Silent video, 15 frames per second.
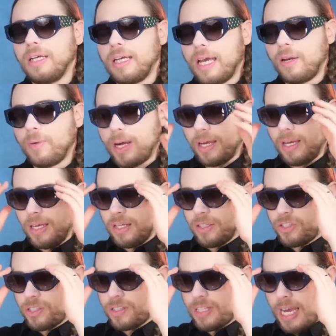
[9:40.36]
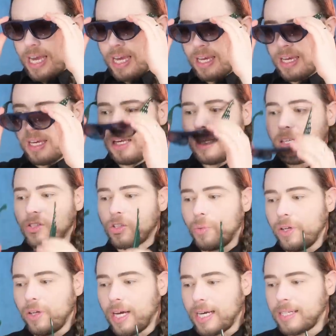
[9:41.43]
Anyway, just saying. So
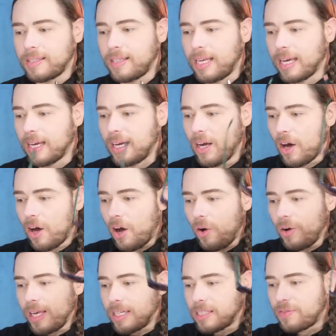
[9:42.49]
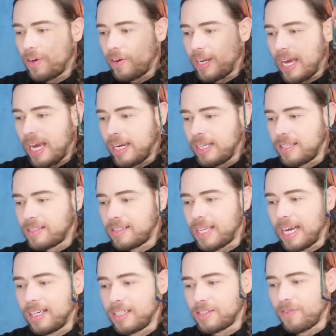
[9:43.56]
what do you guys think? Oh yes, very 80s
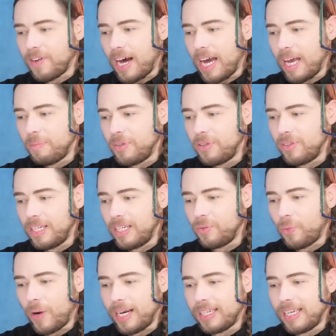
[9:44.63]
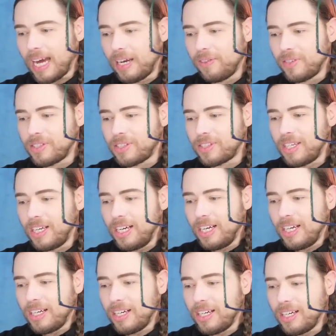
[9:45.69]
tennis vibe. You need white canvas
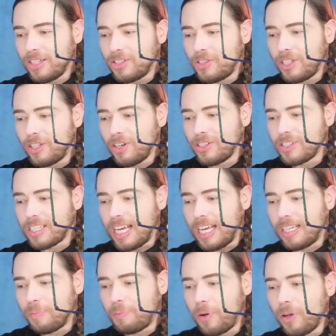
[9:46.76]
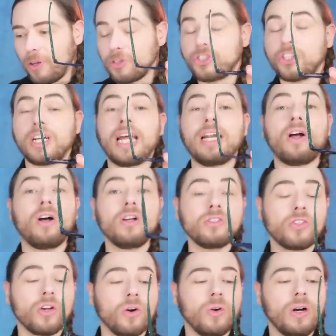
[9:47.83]
tritons and a polo shirt. And
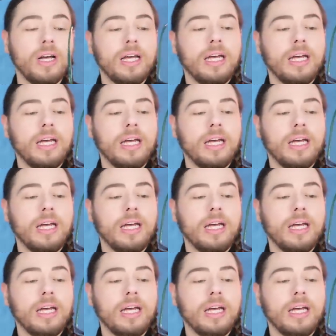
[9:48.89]
also,